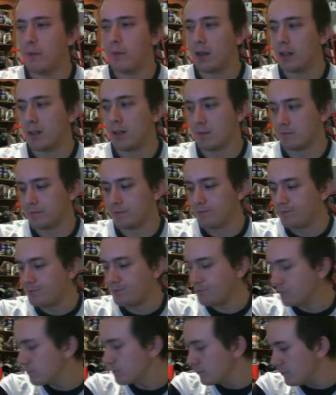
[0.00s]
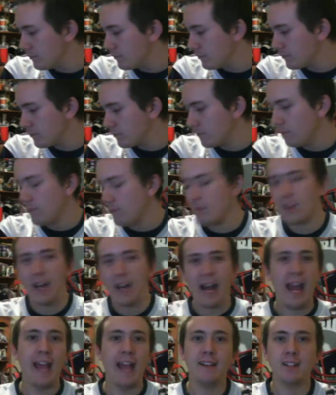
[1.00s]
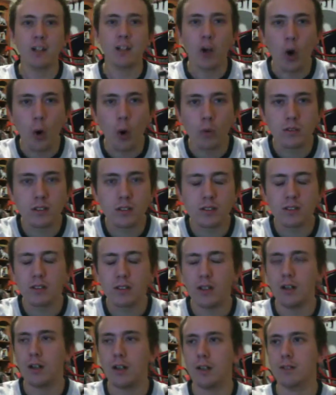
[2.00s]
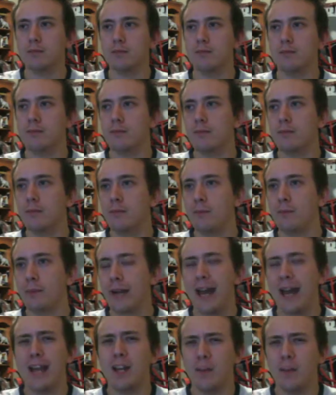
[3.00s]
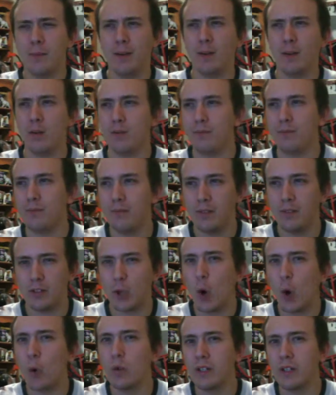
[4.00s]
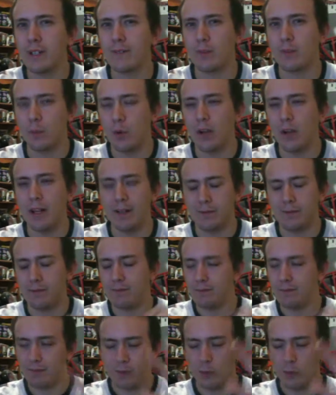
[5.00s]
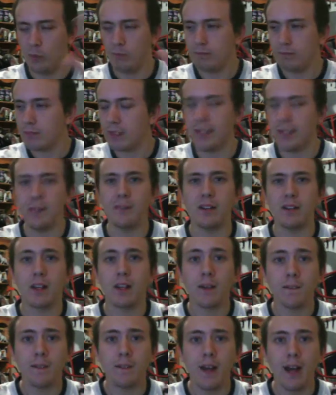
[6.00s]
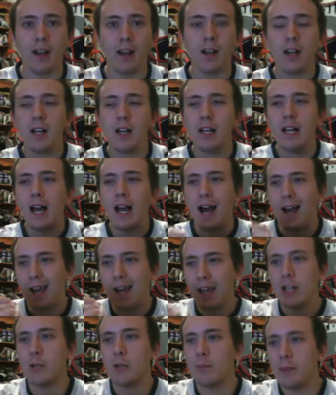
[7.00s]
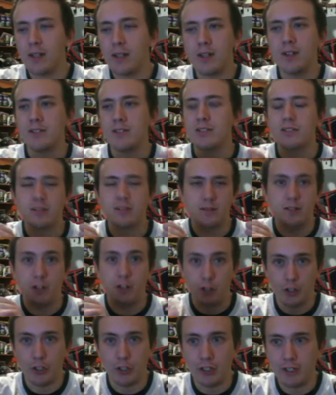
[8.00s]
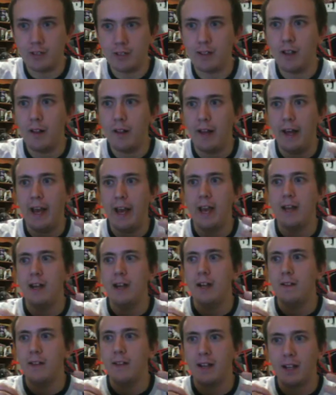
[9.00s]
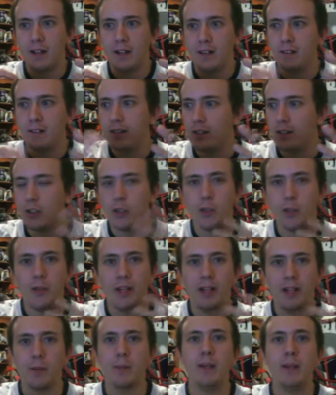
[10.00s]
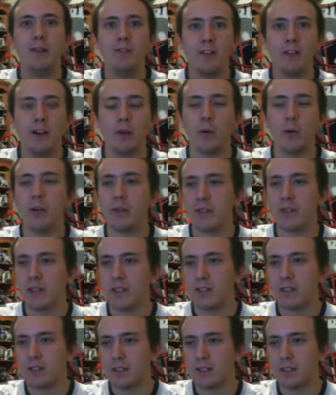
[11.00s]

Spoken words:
I hate the Colts, but I hate them in a totally different way, if you can even get that. I hate them because they're good, and they compete very well with us.